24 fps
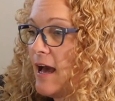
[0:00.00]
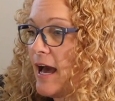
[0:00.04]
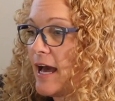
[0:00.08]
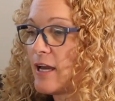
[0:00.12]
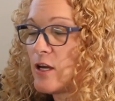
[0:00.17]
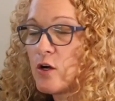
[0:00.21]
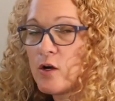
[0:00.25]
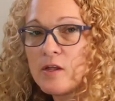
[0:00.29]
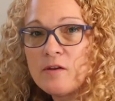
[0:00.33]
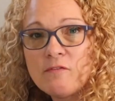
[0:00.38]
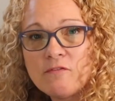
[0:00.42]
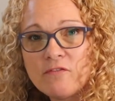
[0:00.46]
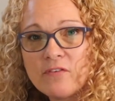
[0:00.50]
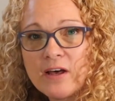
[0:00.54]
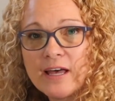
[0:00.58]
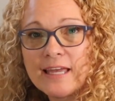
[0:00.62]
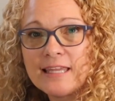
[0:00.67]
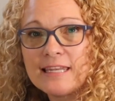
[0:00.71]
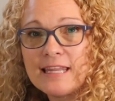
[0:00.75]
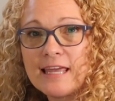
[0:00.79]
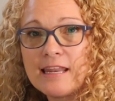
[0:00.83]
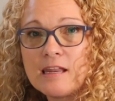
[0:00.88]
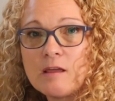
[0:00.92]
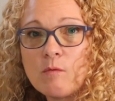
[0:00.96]
I couldn't
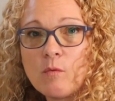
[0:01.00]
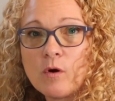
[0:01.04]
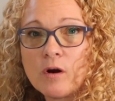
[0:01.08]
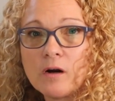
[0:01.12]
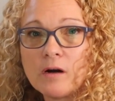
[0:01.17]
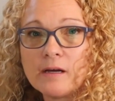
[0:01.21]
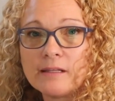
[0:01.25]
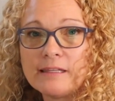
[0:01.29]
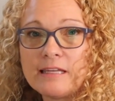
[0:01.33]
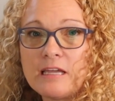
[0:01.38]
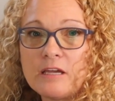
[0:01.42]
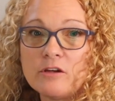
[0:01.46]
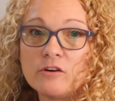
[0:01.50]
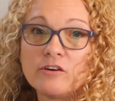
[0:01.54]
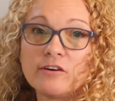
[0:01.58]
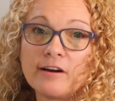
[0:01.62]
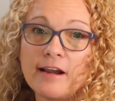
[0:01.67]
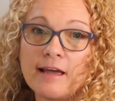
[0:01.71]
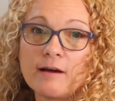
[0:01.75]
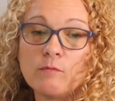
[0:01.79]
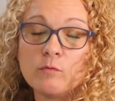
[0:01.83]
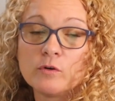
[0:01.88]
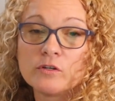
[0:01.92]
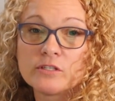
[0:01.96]
find anywhere on the
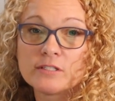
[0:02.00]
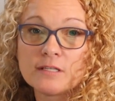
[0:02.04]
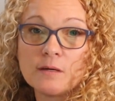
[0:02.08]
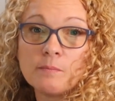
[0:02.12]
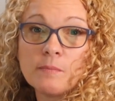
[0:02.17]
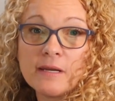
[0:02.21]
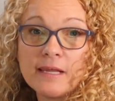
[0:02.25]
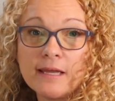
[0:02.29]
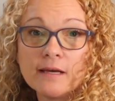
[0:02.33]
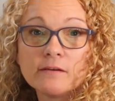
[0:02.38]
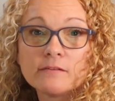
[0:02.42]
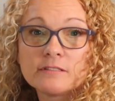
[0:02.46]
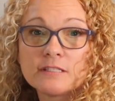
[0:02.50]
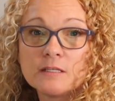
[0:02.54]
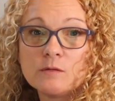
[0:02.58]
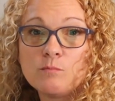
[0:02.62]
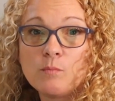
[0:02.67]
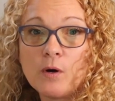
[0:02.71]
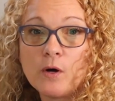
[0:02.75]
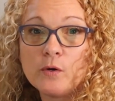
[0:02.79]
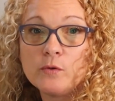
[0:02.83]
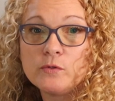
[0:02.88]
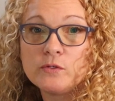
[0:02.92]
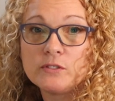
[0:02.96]
internet where somebody else had
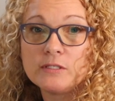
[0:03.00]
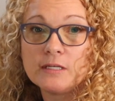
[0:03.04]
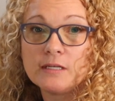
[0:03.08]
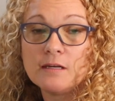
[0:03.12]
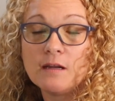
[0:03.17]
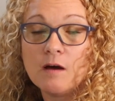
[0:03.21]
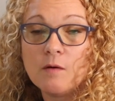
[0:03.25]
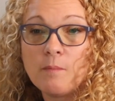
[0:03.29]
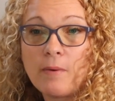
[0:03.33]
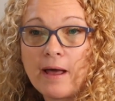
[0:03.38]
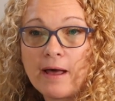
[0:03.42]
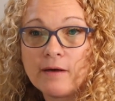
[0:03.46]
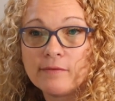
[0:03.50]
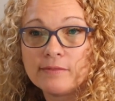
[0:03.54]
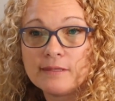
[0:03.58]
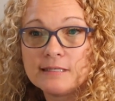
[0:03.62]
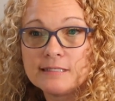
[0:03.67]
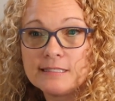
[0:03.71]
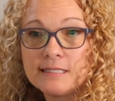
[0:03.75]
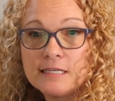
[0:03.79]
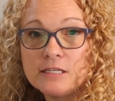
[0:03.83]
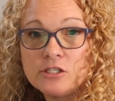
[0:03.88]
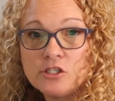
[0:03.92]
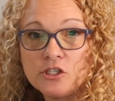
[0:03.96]
posted about
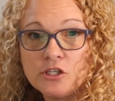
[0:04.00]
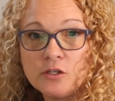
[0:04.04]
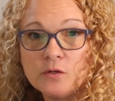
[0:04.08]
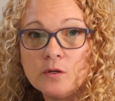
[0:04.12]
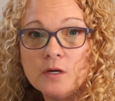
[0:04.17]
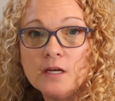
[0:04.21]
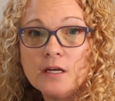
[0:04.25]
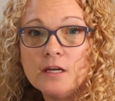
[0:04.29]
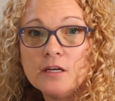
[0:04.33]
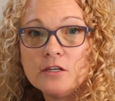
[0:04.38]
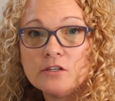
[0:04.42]
this issue.